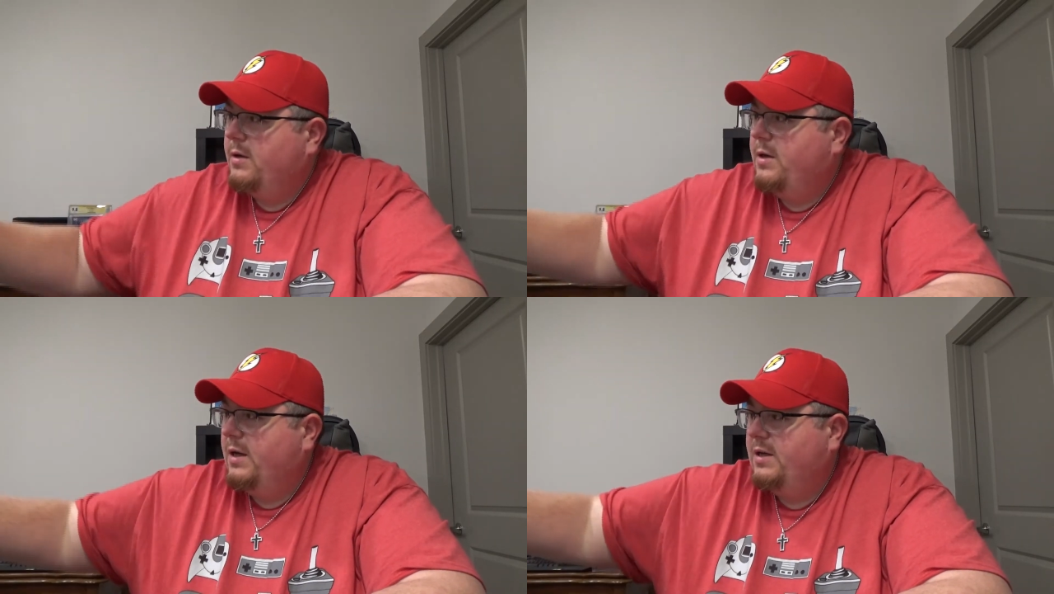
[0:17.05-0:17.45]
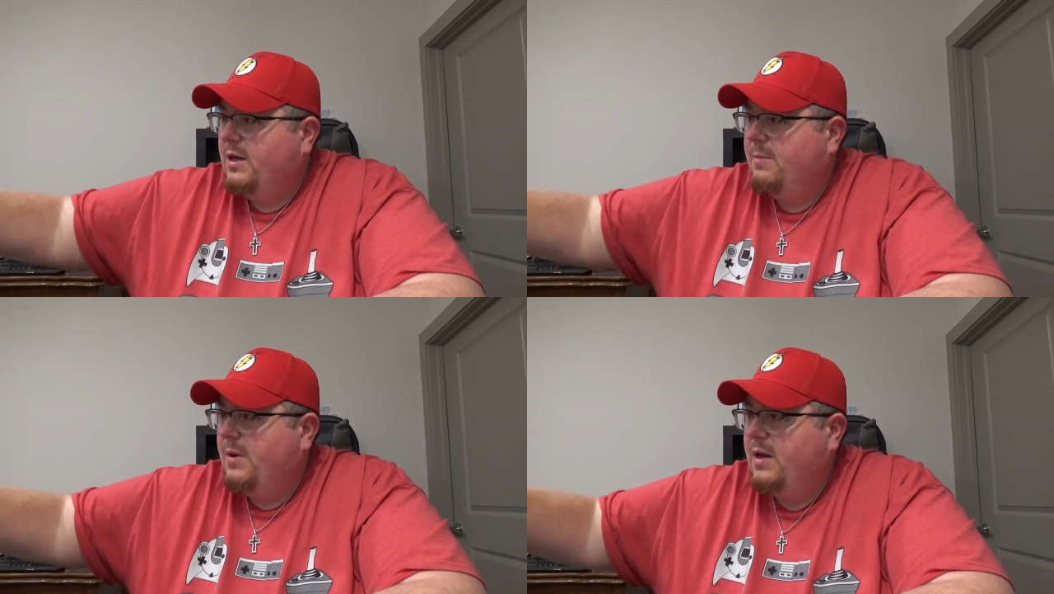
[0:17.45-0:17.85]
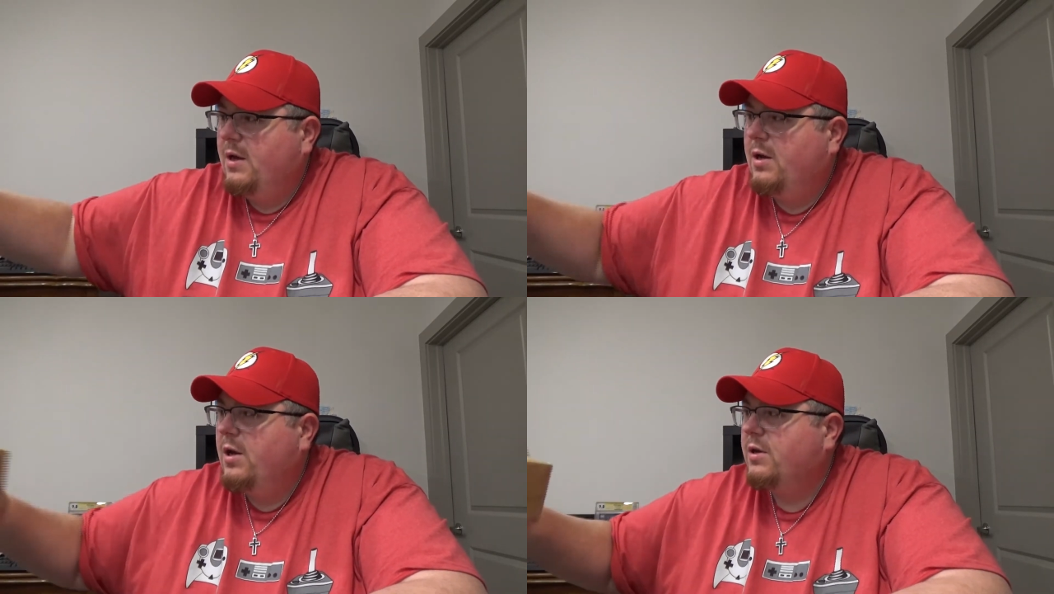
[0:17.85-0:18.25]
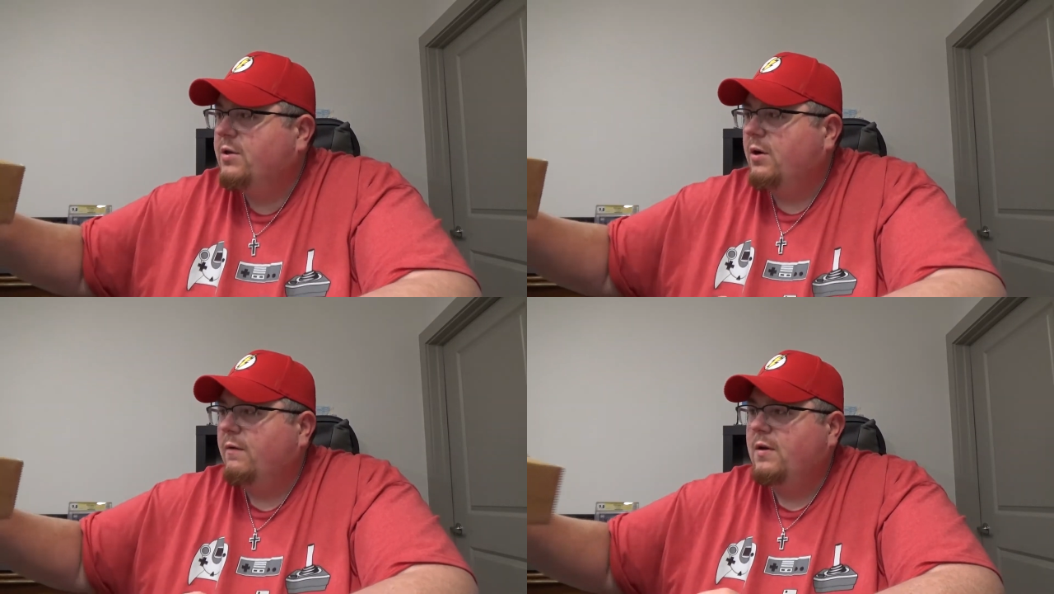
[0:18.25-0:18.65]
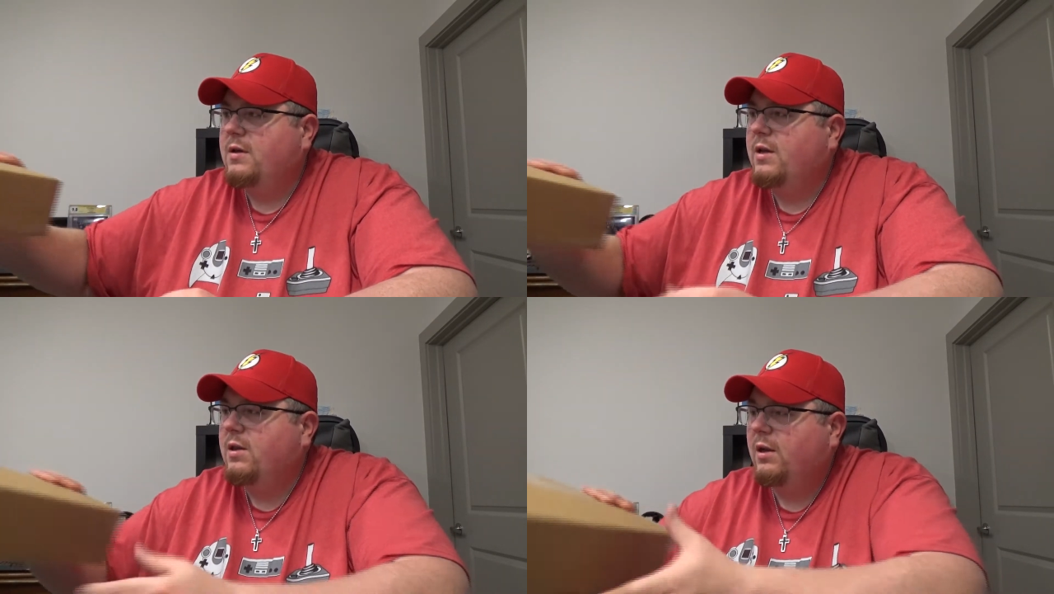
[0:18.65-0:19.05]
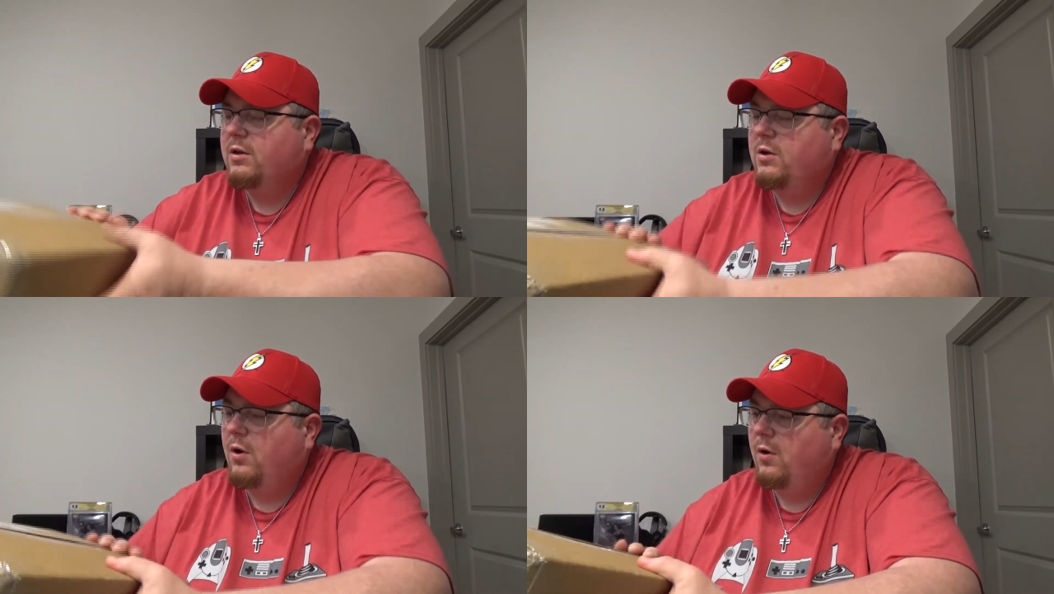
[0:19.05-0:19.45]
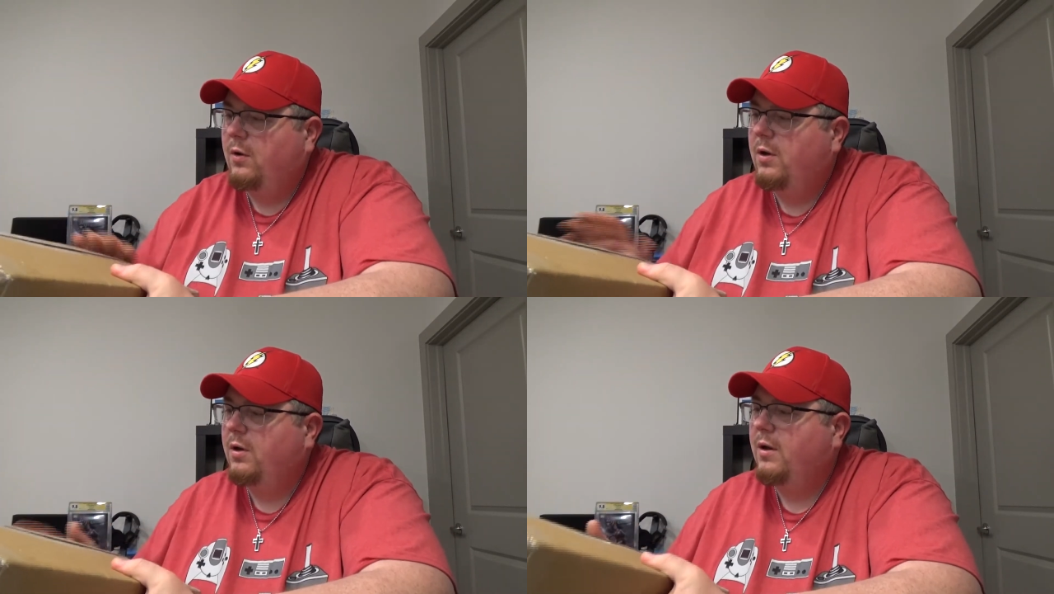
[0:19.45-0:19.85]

DCB service, I think it's called.